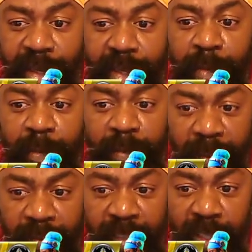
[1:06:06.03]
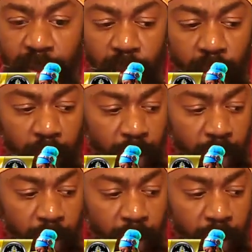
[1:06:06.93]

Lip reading: the 52